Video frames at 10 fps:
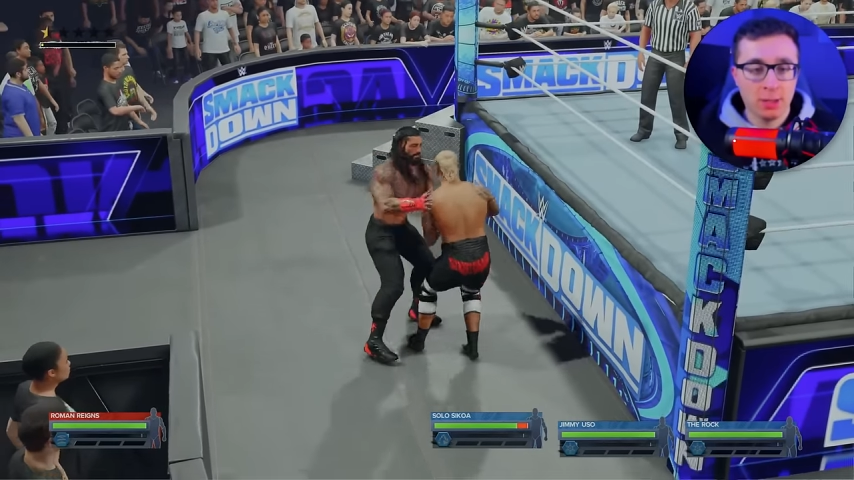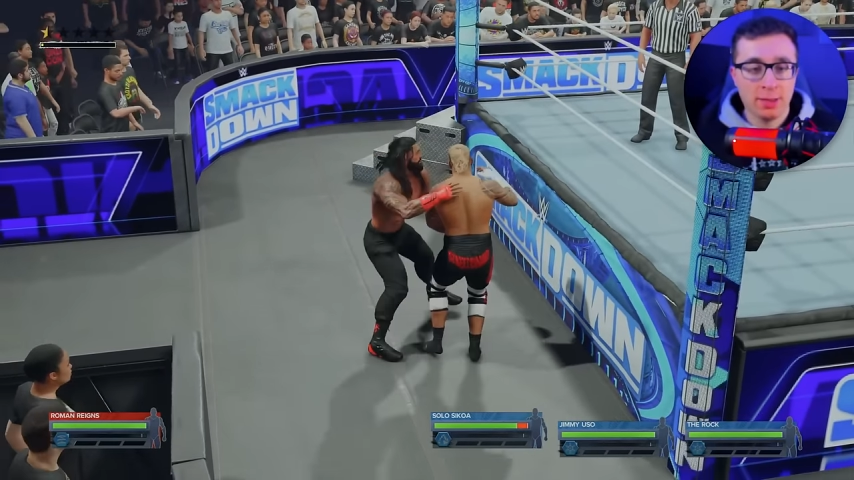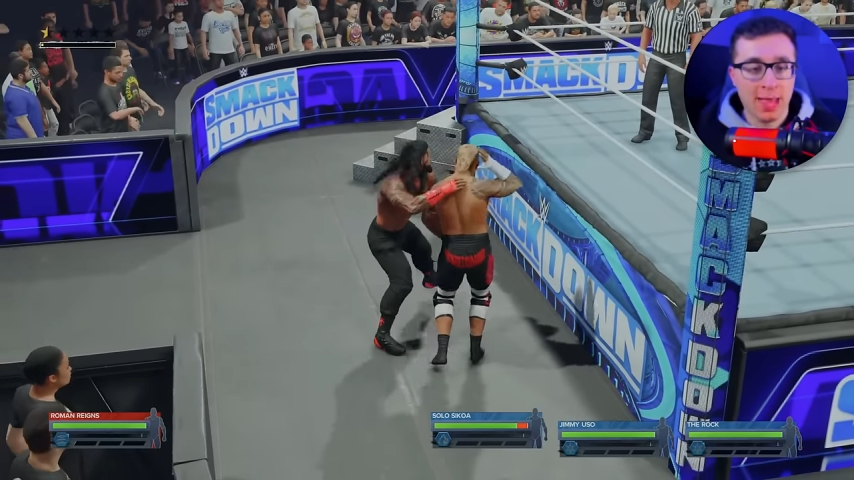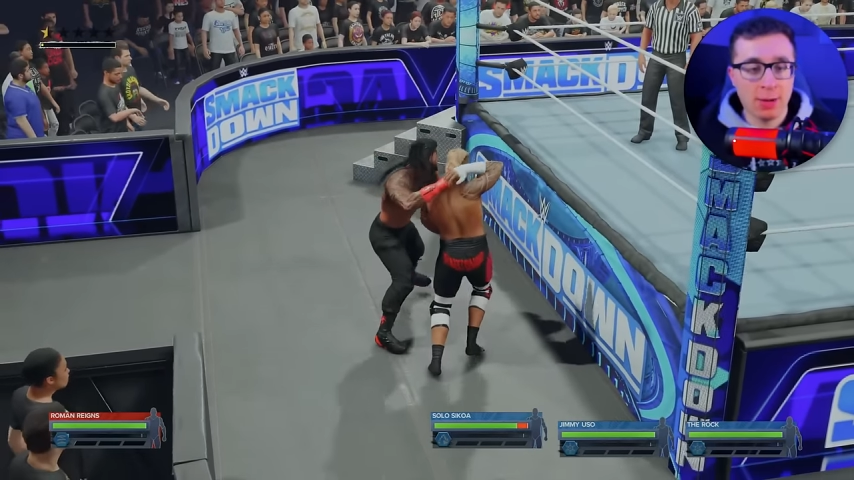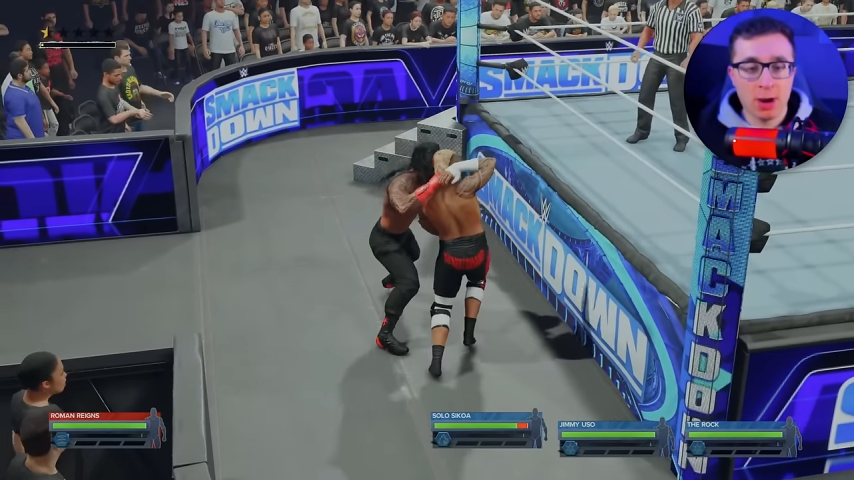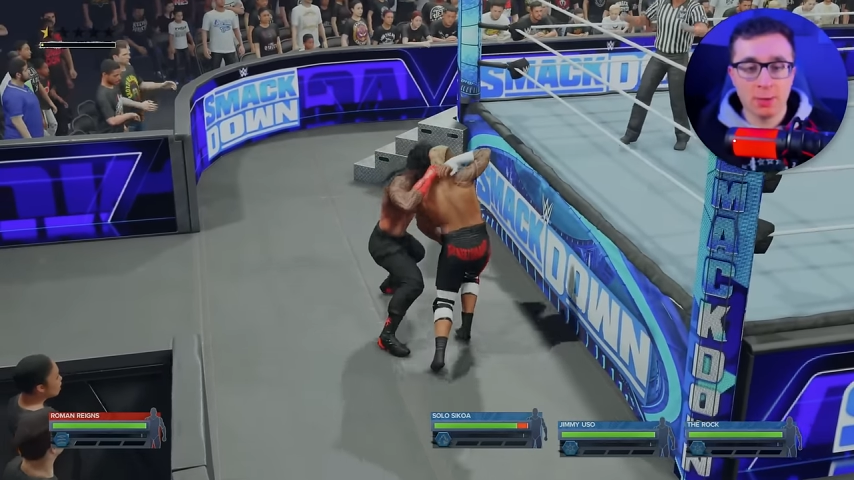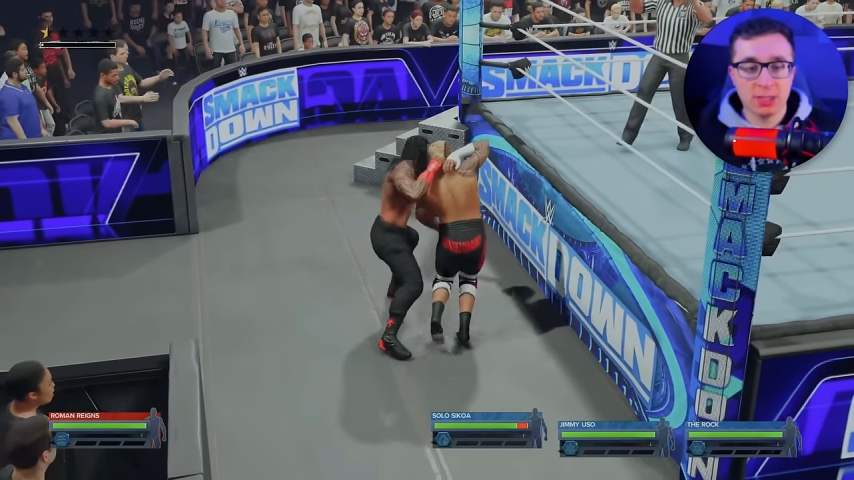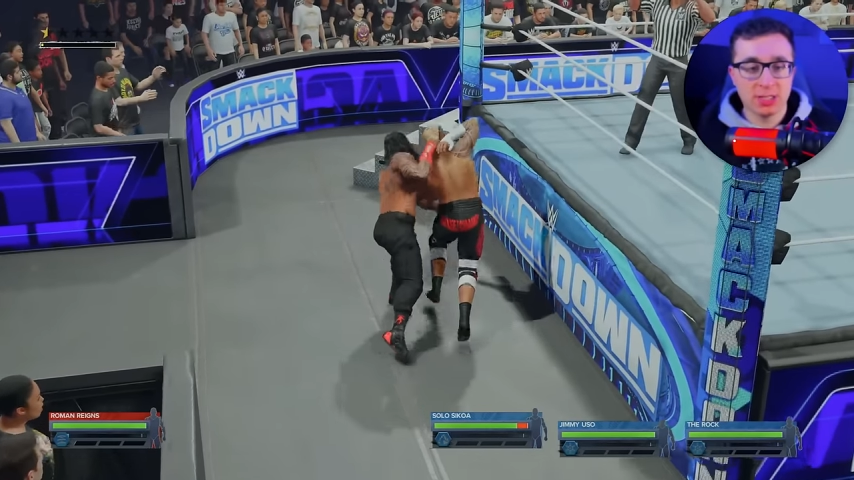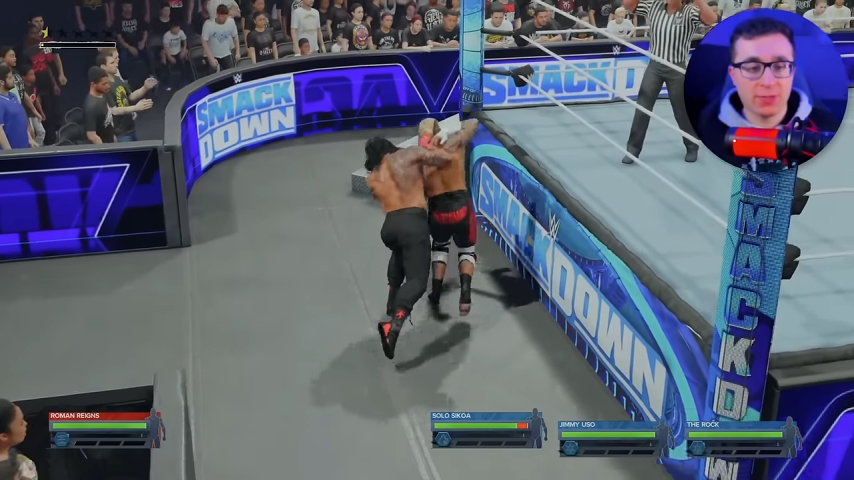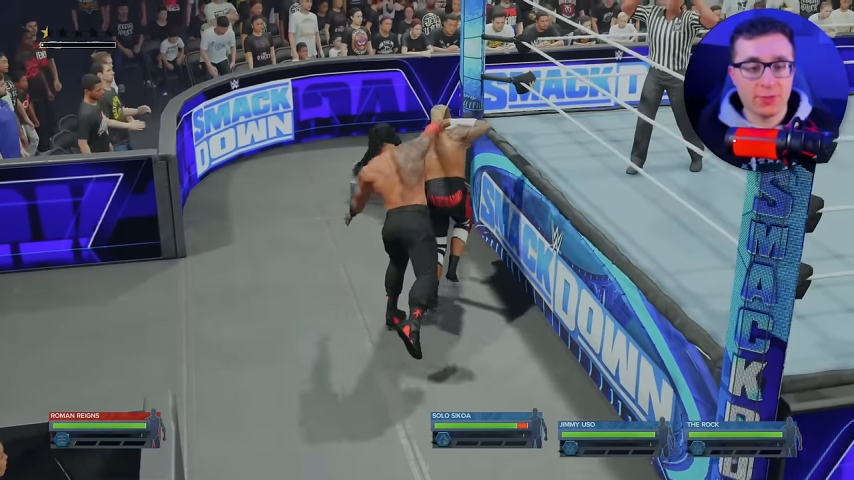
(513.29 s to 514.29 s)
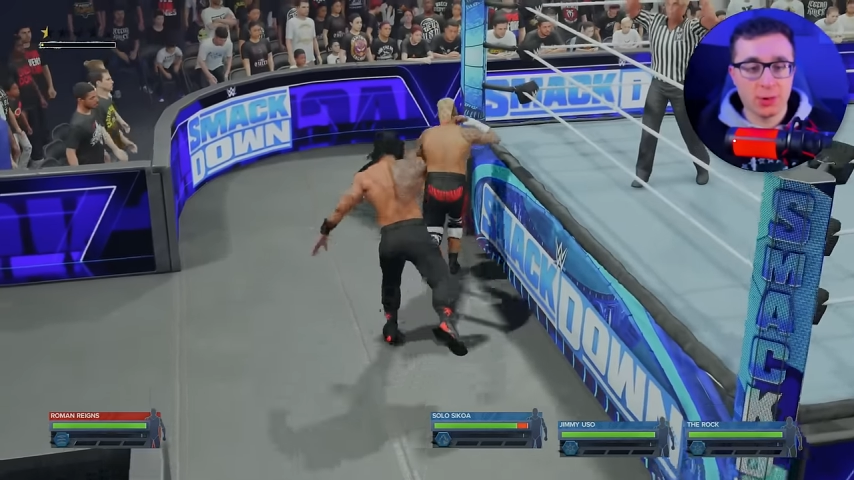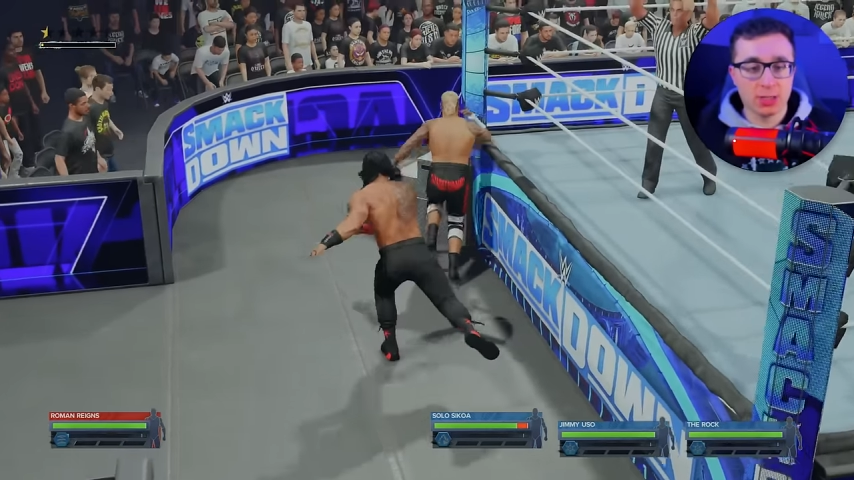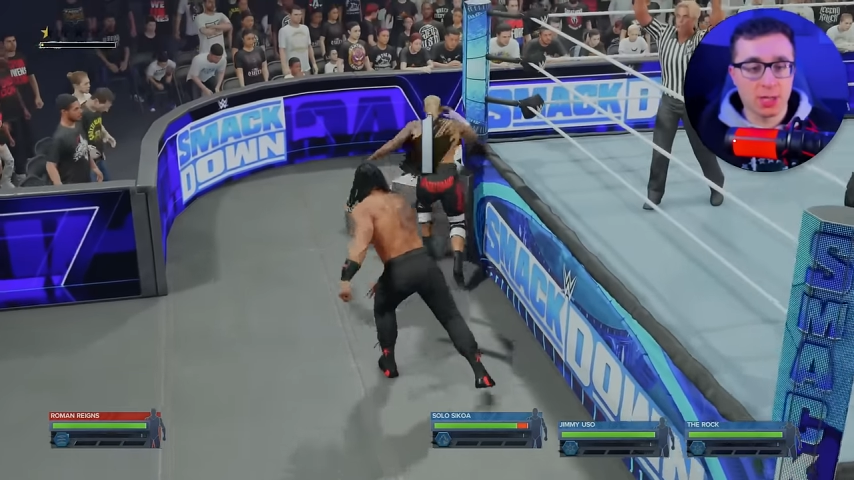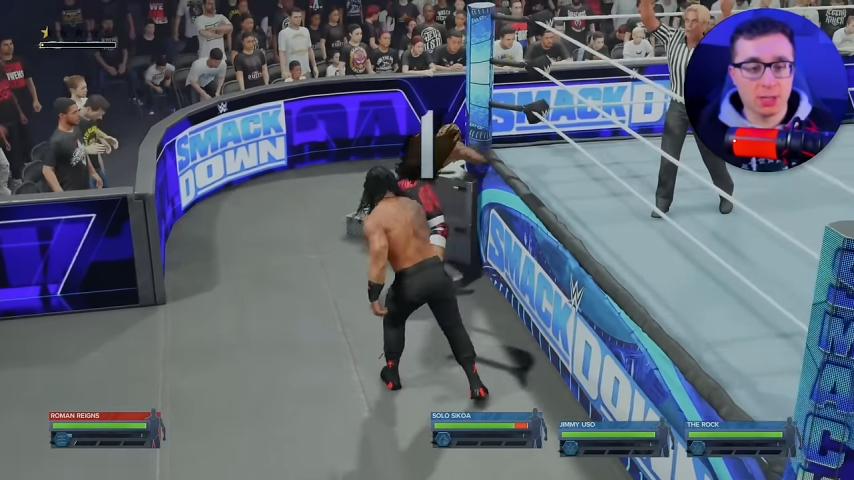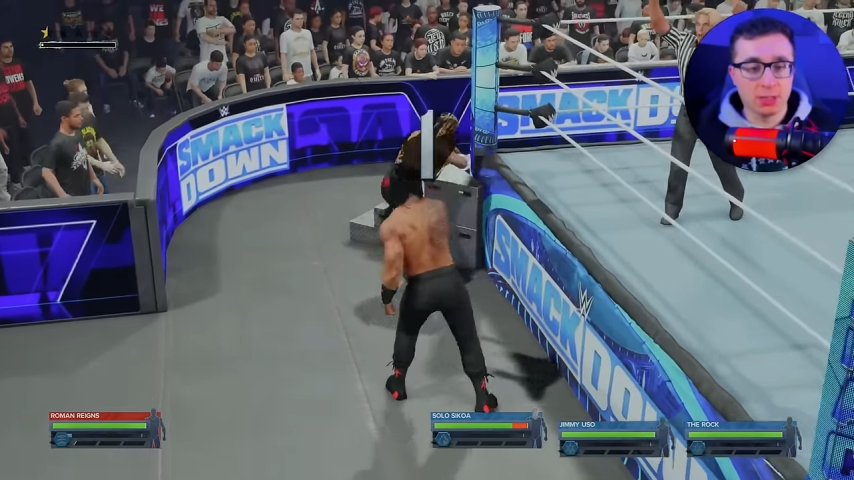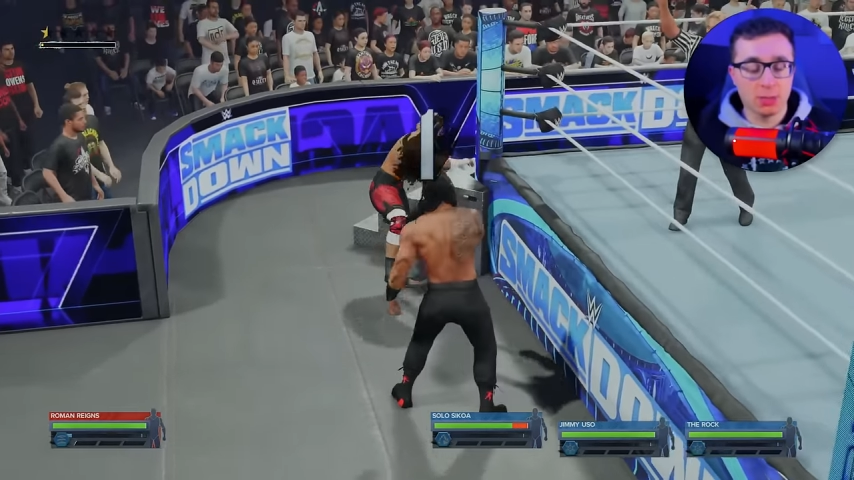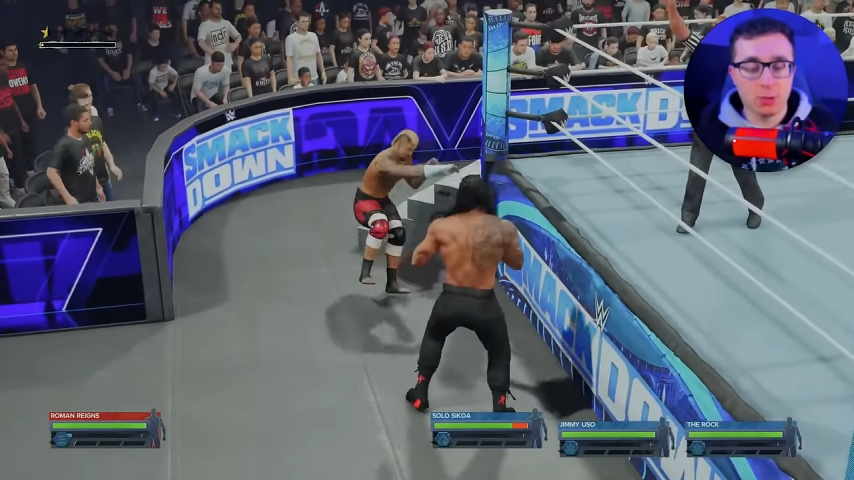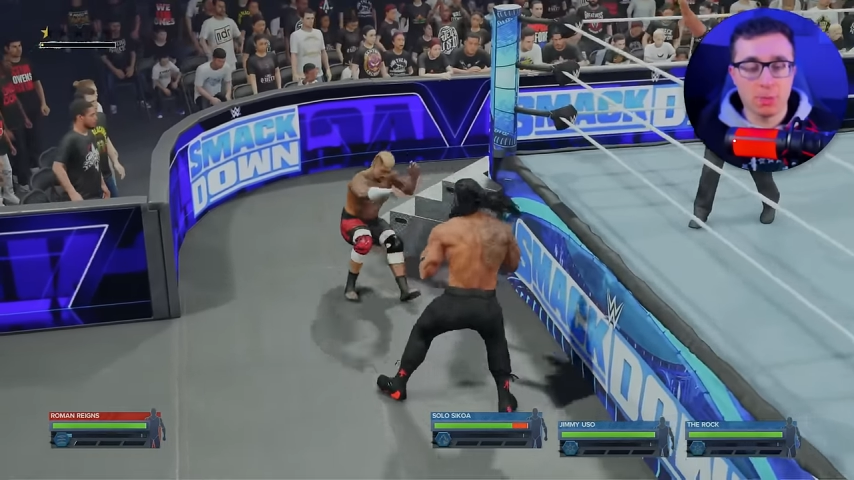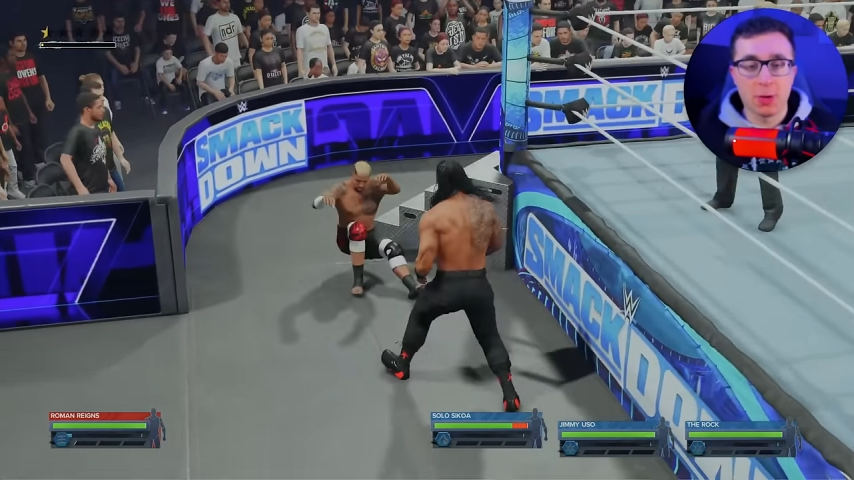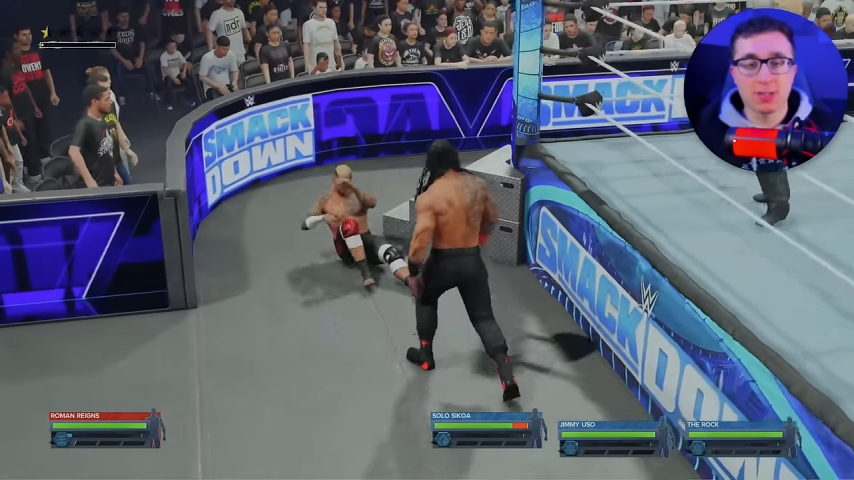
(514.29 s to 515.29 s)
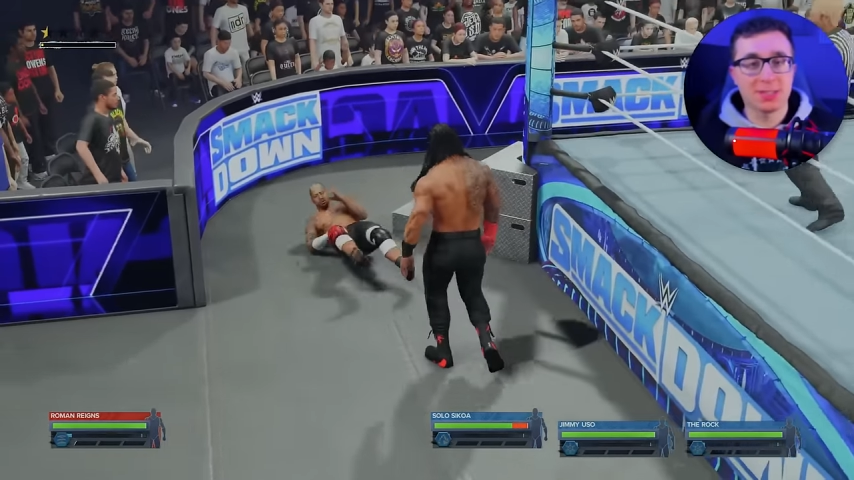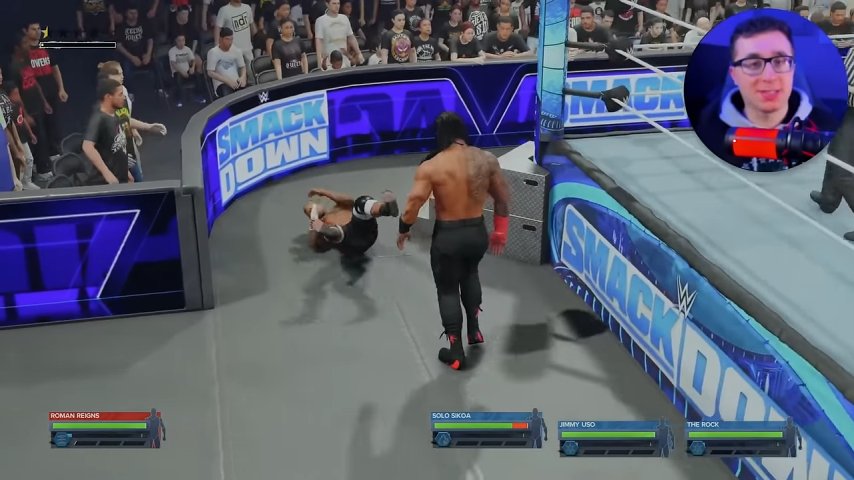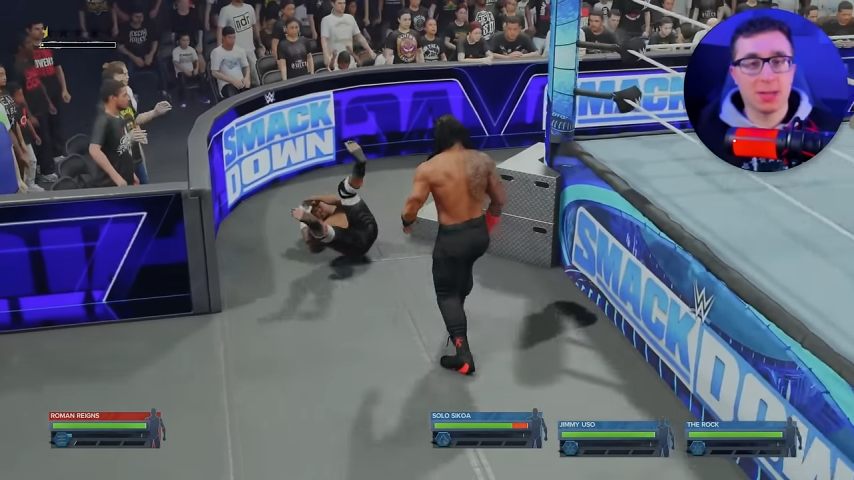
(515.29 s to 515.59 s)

That way, we just have to focus on two opponents instead of